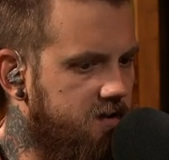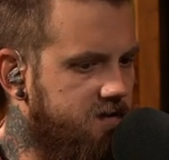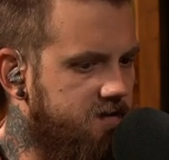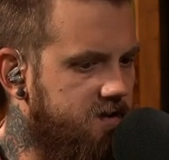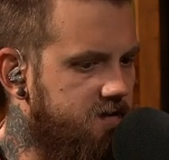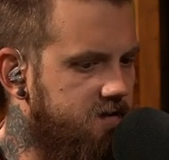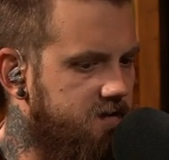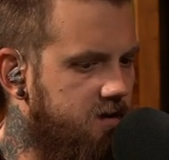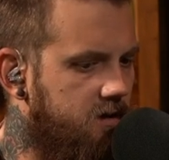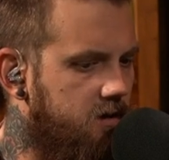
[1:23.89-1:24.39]

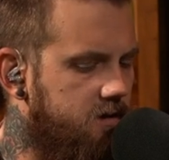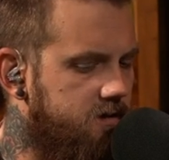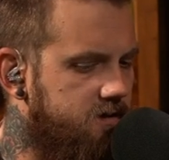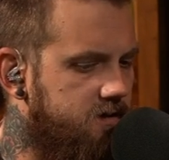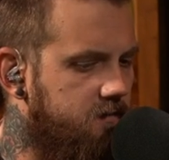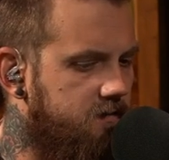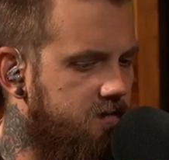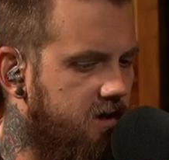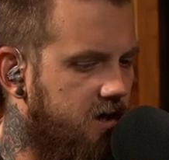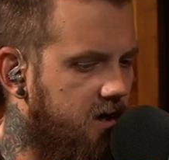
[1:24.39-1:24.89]
Since the year
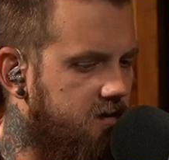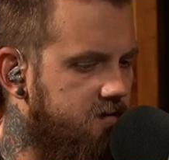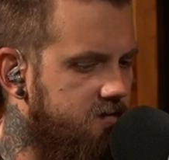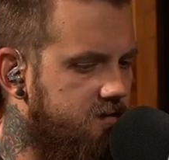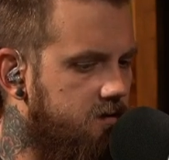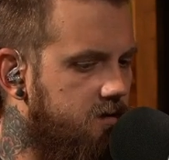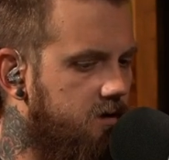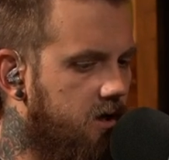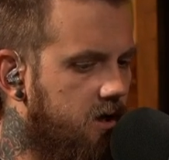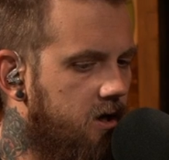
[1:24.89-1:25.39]

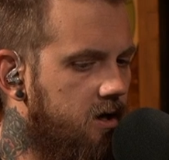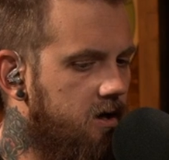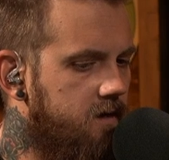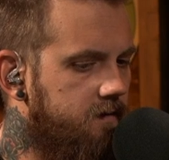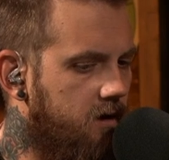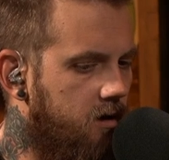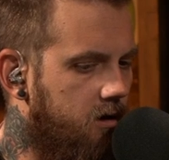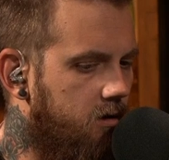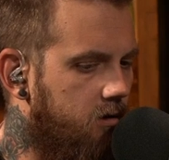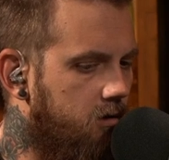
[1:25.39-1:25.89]
2000,
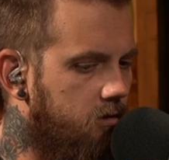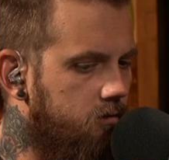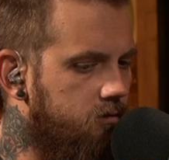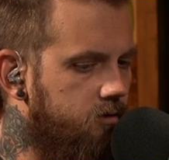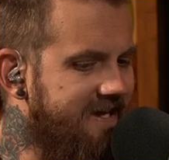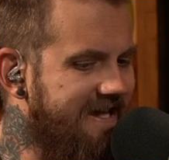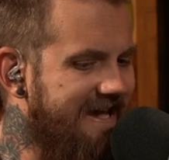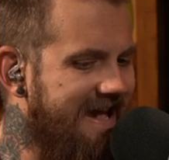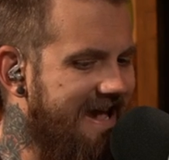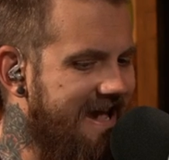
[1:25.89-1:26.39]
there are
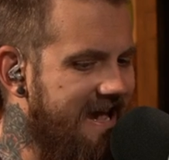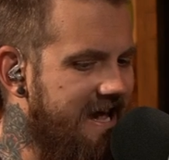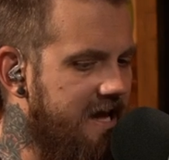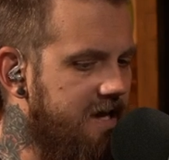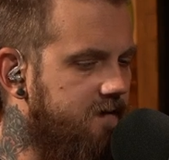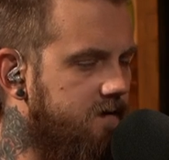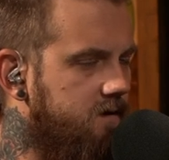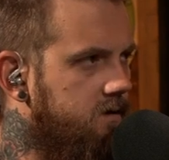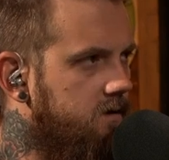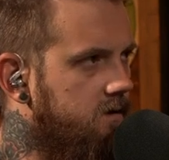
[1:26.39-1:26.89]
only 8